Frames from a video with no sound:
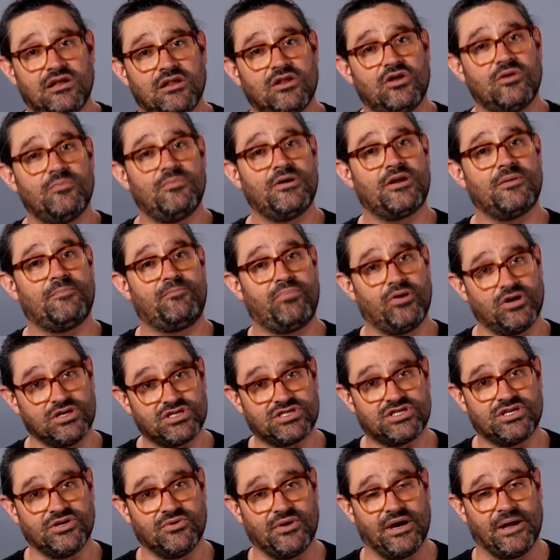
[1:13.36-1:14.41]
and a little bit of
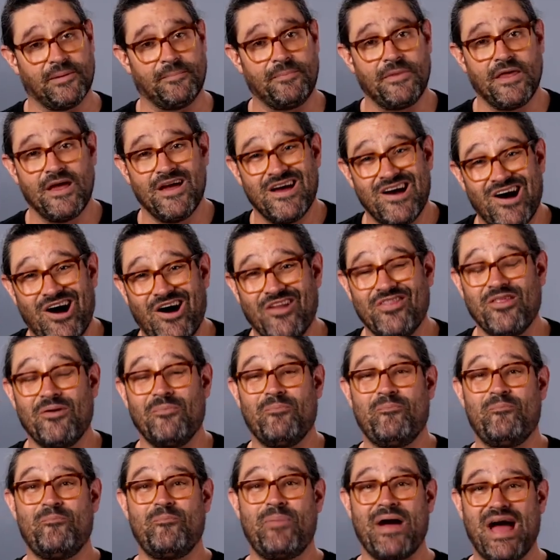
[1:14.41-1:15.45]
push to it. On the
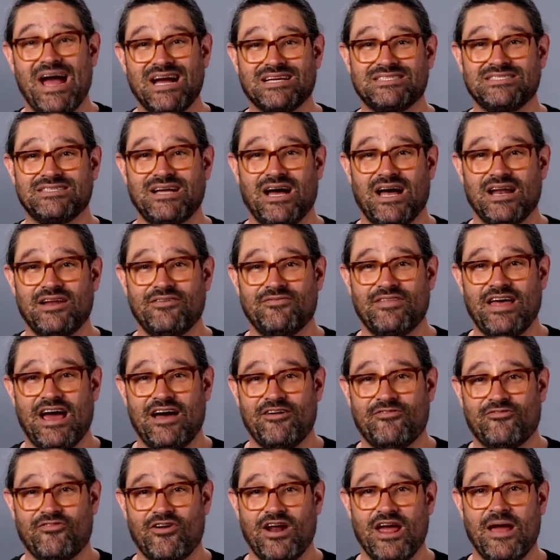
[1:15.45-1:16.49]
back side of
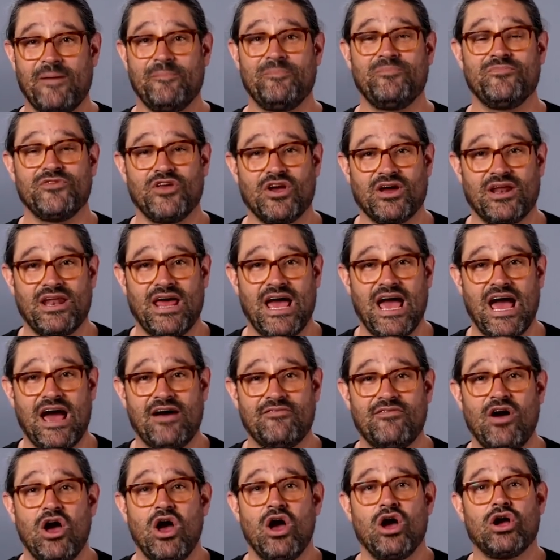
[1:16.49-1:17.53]
that frame, you're gonna
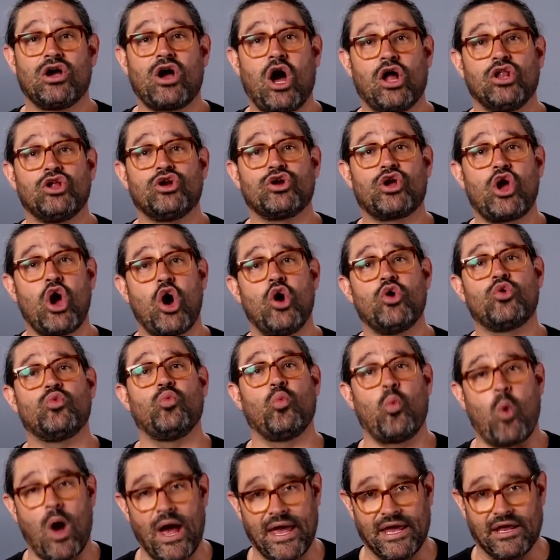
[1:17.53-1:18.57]
have color code
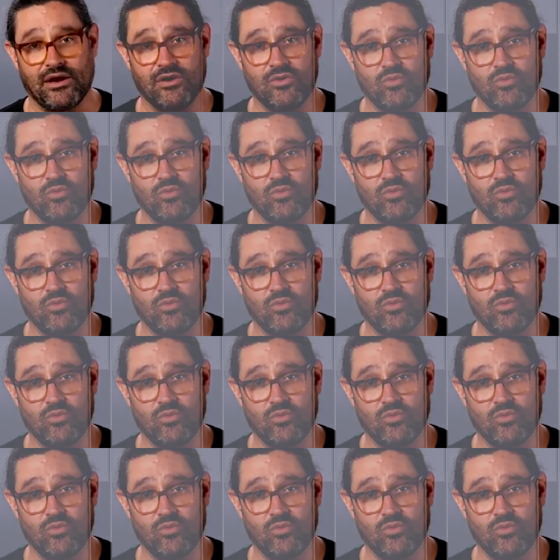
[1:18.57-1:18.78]
white,